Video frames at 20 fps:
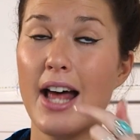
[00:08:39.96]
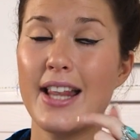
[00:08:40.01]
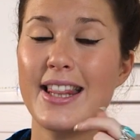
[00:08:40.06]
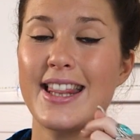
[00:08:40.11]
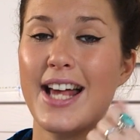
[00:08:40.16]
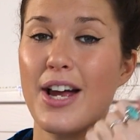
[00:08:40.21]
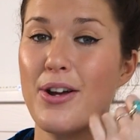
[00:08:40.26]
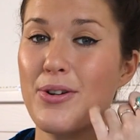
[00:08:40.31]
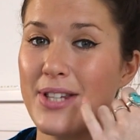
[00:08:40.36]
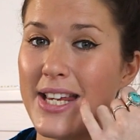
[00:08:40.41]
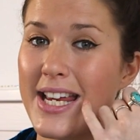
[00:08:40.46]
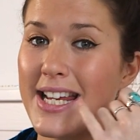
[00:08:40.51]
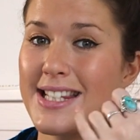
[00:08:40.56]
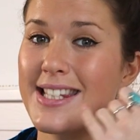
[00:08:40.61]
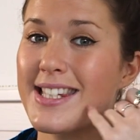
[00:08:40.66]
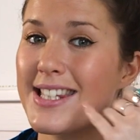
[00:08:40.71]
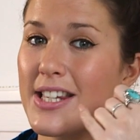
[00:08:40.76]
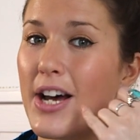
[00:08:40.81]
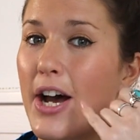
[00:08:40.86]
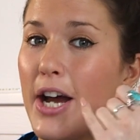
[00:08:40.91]
those
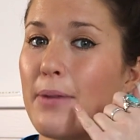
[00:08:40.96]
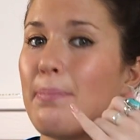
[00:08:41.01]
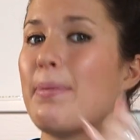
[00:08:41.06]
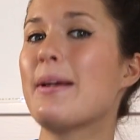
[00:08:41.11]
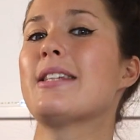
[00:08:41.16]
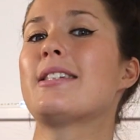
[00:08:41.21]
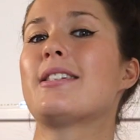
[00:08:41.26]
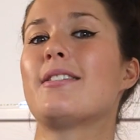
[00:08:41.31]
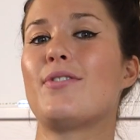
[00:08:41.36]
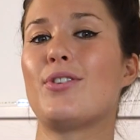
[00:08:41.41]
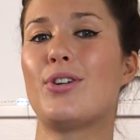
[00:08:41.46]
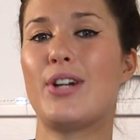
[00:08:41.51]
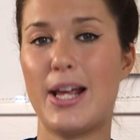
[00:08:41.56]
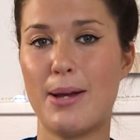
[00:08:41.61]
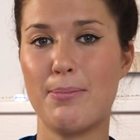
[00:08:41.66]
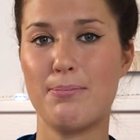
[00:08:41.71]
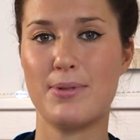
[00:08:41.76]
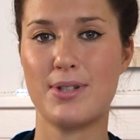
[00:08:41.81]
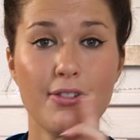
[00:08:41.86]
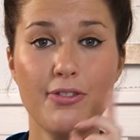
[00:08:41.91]
inside bits of your
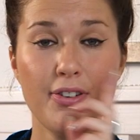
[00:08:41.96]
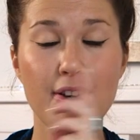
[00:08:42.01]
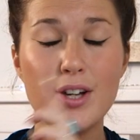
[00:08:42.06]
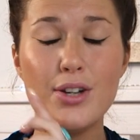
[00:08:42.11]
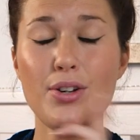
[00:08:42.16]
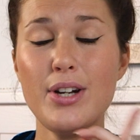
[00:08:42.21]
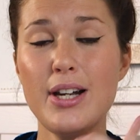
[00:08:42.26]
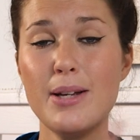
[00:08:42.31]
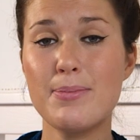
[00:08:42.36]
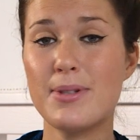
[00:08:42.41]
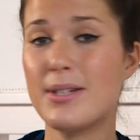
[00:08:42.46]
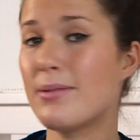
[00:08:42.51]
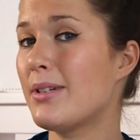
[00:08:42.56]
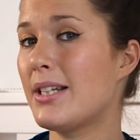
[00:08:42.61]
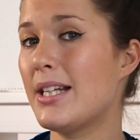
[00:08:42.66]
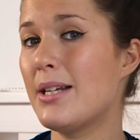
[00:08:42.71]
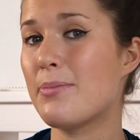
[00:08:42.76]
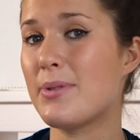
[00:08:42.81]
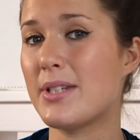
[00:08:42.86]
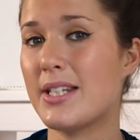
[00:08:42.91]
lips. Fill your lips in
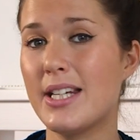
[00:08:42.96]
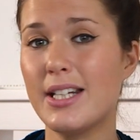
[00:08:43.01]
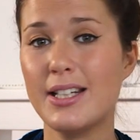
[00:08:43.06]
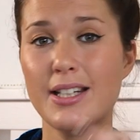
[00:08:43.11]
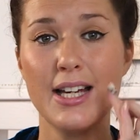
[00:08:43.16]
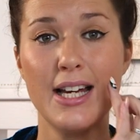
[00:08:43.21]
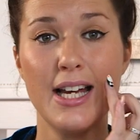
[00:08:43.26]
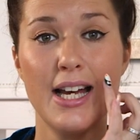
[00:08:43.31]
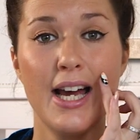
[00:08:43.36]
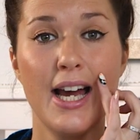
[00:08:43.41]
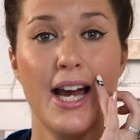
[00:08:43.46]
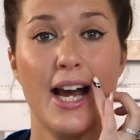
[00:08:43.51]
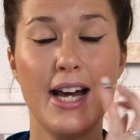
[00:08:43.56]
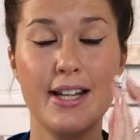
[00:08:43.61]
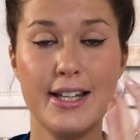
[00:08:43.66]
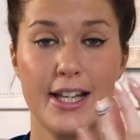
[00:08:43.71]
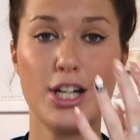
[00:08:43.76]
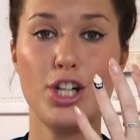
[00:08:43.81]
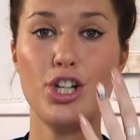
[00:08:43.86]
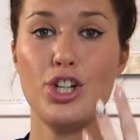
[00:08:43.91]
with lipstick
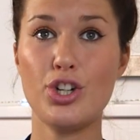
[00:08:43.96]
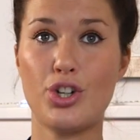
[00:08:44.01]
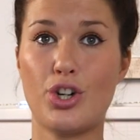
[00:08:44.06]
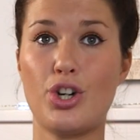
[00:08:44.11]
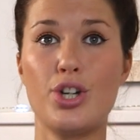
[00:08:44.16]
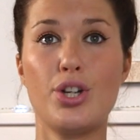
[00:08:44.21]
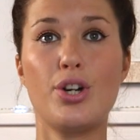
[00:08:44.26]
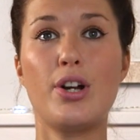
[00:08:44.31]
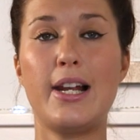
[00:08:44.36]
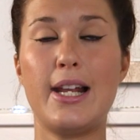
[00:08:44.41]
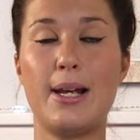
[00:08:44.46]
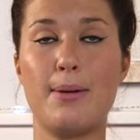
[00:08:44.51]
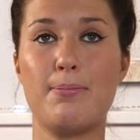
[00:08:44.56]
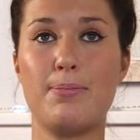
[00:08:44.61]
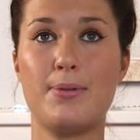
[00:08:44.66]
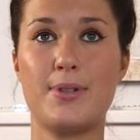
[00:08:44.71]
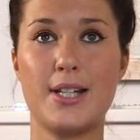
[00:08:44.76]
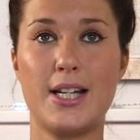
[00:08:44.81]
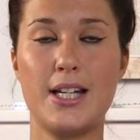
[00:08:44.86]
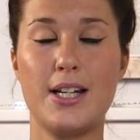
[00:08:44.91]
and then look at your
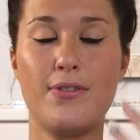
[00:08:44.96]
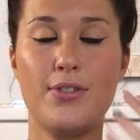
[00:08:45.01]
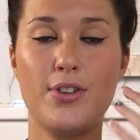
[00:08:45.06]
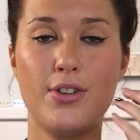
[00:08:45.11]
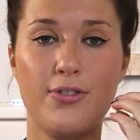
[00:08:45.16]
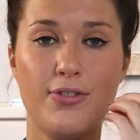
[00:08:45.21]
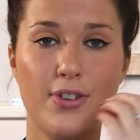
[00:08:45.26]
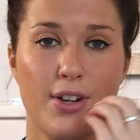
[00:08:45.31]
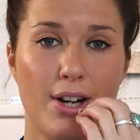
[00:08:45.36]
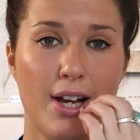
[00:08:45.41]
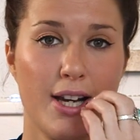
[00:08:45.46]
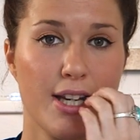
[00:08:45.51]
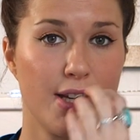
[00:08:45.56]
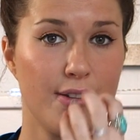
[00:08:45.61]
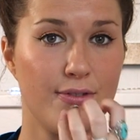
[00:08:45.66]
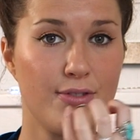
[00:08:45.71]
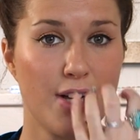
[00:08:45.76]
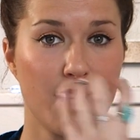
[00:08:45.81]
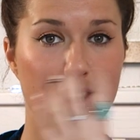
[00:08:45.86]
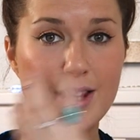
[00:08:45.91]
lips, and if you feel like
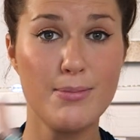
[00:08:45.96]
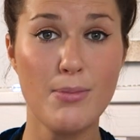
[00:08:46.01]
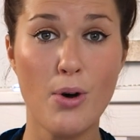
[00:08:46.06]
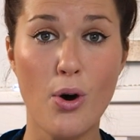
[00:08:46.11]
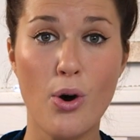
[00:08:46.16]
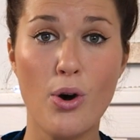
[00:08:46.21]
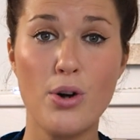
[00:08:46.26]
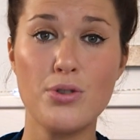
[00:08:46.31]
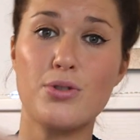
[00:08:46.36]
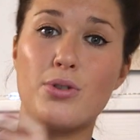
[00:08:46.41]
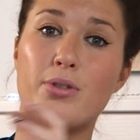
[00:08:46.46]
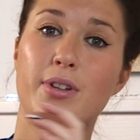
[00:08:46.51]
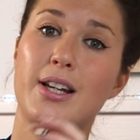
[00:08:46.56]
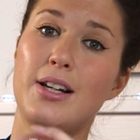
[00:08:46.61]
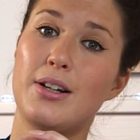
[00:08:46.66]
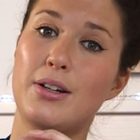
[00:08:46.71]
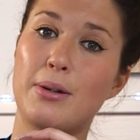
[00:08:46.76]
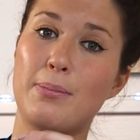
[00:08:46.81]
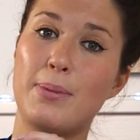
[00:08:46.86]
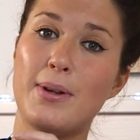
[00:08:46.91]
you've done them odd or they
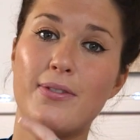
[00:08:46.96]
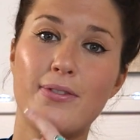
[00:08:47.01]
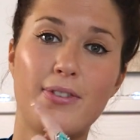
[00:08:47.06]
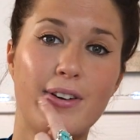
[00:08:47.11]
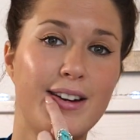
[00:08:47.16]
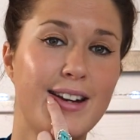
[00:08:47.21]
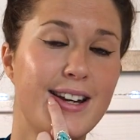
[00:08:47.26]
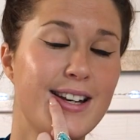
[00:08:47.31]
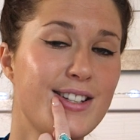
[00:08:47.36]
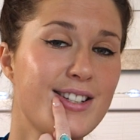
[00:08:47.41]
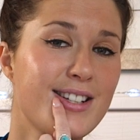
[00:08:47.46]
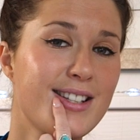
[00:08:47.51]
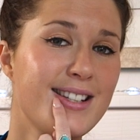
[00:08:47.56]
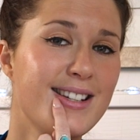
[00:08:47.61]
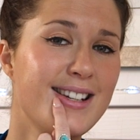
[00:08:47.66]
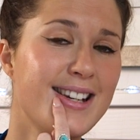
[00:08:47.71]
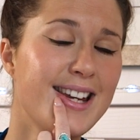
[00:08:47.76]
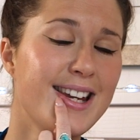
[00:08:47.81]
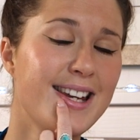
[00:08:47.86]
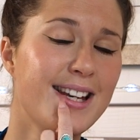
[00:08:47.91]
look a bit funny, just
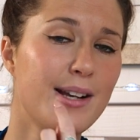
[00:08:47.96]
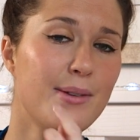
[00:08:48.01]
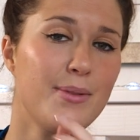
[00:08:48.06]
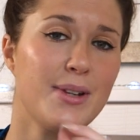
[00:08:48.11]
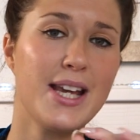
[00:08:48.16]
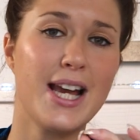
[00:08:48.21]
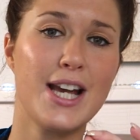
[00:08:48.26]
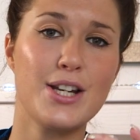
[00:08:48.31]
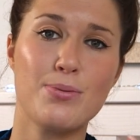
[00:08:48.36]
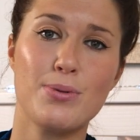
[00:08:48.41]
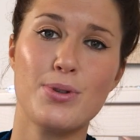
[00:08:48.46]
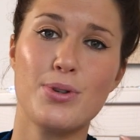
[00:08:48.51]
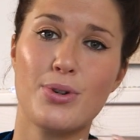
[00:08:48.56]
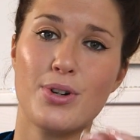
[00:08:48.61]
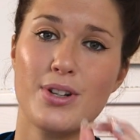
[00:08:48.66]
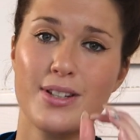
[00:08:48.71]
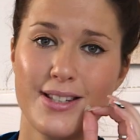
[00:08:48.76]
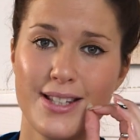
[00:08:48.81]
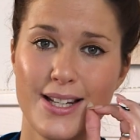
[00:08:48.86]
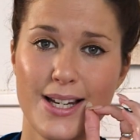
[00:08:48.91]
neaten up the edge with your
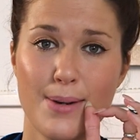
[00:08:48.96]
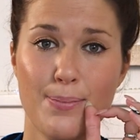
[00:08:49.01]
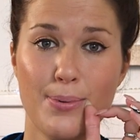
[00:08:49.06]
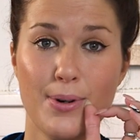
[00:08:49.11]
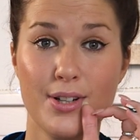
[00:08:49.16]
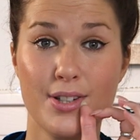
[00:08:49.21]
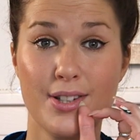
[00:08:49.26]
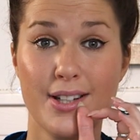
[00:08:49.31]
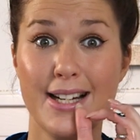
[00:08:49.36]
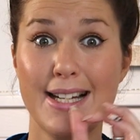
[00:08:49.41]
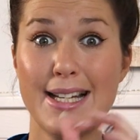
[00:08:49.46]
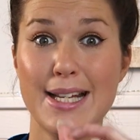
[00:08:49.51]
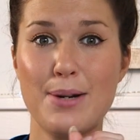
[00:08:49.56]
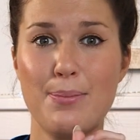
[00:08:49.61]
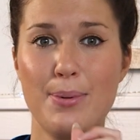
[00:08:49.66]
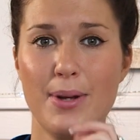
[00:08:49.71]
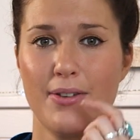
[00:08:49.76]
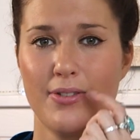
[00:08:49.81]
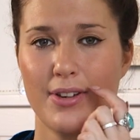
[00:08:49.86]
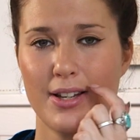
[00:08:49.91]
concealer brush and a little
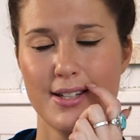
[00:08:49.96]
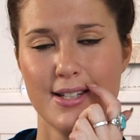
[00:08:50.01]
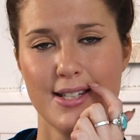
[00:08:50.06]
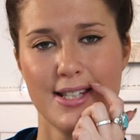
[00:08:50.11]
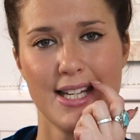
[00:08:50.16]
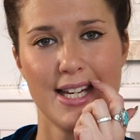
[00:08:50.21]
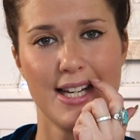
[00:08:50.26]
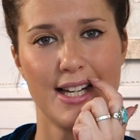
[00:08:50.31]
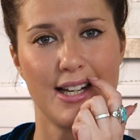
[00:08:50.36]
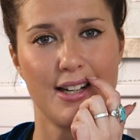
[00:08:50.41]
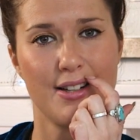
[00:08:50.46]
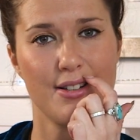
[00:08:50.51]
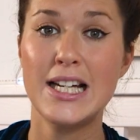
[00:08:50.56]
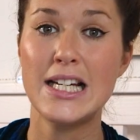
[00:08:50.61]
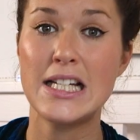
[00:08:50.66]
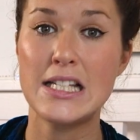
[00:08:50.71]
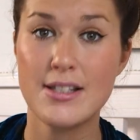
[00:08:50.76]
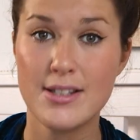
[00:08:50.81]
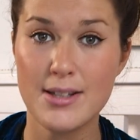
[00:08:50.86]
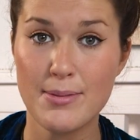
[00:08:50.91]
bit of concealer.
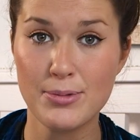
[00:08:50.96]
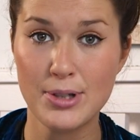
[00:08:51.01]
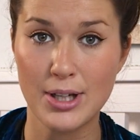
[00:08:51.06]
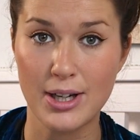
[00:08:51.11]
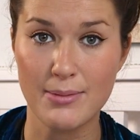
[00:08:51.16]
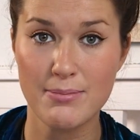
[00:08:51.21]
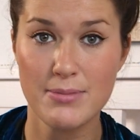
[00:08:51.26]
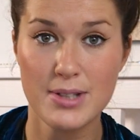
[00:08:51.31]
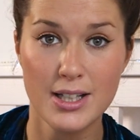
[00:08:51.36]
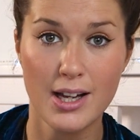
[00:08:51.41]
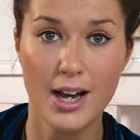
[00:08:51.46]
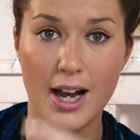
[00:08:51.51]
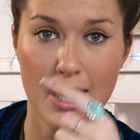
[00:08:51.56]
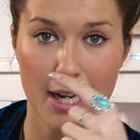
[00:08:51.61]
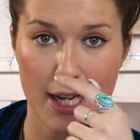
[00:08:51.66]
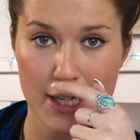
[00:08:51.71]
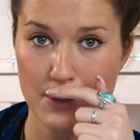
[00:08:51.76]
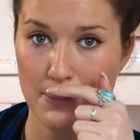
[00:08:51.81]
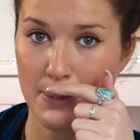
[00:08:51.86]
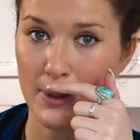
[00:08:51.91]
Sometimes I
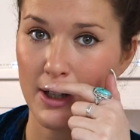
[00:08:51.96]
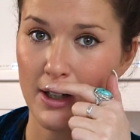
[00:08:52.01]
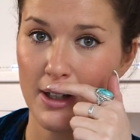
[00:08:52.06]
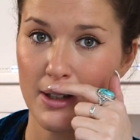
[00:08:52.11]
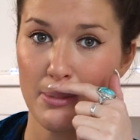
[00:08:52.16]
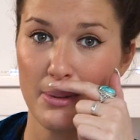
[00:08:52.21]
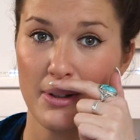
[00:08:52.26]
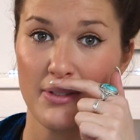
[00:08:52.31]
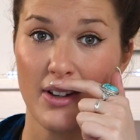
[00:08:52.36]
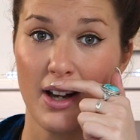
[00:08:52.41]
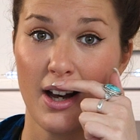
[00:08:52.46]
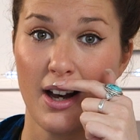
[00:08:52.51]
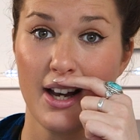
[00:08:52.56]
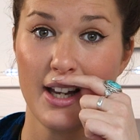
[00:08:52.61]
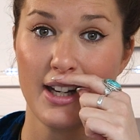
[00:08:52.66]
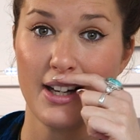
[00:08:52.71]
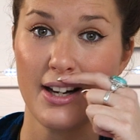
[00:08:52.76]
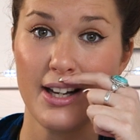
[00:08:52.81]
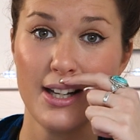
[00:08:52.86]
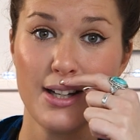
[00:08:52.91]
like to put a little bit of a
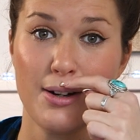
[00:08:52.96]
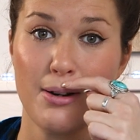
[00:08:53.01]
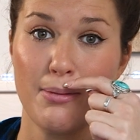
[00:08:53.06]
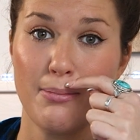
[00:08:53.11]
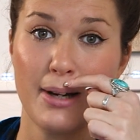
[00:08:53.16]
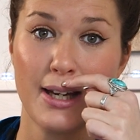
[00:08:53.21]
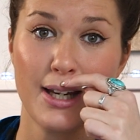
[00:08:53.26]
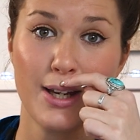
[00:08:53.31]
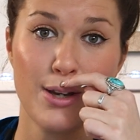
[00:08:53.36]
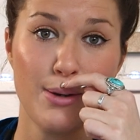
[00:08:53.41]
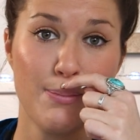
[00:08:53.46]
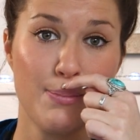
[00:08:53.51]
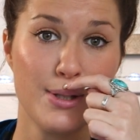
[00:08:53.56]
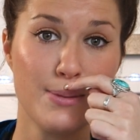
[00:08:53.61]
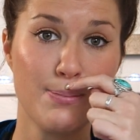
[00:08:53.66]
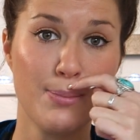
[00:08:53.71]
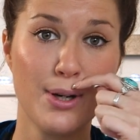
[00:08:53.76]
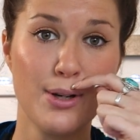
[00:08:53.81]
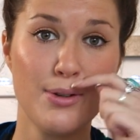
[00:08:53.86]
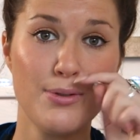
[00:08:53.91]
highlight on my
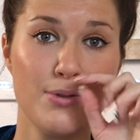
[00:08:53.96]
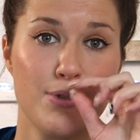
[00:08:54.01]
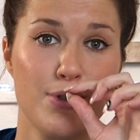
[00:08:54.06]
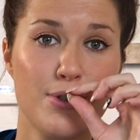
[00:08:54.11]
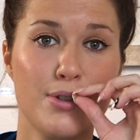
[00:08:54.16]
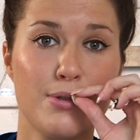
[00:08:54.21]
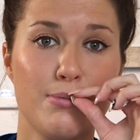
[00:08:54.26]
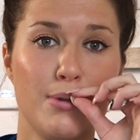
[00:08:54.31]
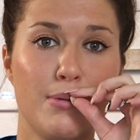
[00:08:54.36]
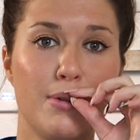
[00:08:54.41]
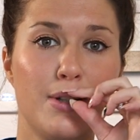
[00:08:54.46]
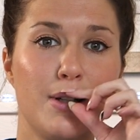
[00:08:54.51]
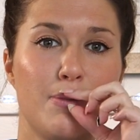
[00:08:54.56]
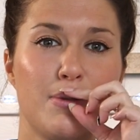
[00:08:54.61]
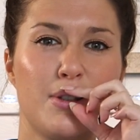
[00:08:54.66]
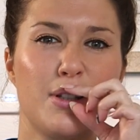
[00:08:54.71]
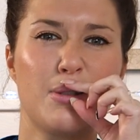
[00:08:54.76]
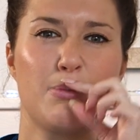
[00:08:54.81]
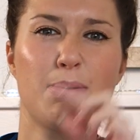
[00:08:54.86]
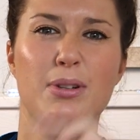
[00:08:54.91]
Cupid's bow just to make my
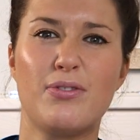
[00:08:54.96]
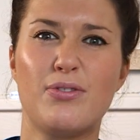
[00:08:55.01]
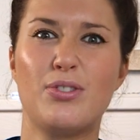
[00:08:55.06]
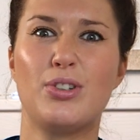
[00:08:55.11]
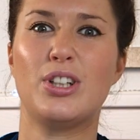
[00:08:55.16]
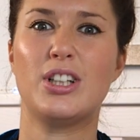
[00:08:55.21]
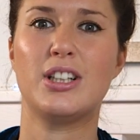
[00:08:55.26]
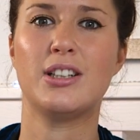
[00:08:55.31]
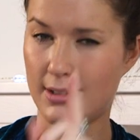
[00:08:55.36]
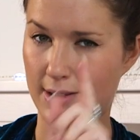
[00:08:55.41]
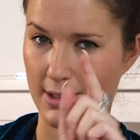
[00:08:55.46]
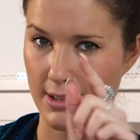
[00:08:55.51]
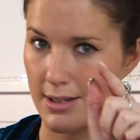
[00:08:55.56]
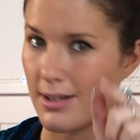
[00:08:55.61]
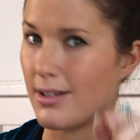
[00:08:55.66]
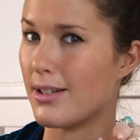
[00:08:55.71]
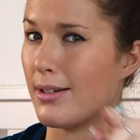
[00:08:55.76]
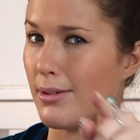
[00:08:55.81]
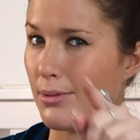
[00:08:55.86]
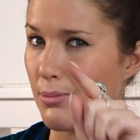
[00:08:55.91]
lips look a bit fuller. That's
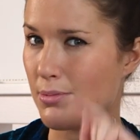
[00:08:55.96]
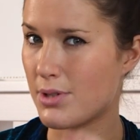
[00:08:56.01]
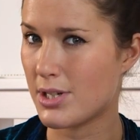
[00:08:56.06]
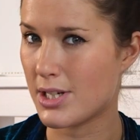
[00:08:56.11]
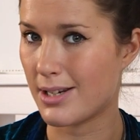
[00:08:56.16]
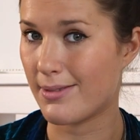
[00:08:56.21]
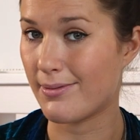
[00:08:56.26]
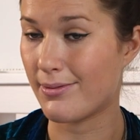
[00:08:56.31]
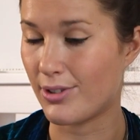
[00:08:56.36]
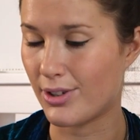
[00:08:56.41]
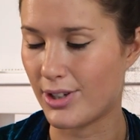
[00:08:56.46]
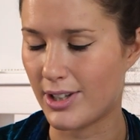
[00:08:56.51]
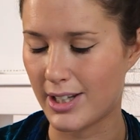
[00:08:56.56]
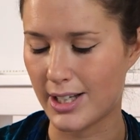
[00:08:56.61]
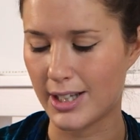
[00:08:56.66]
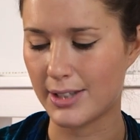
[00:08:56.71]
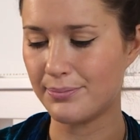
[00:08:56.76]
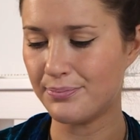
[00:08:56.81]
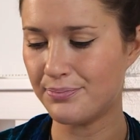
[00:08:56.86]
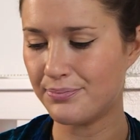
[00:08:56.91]
a little tip for you
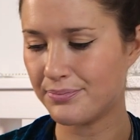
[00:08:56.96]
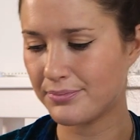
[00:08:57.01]
there.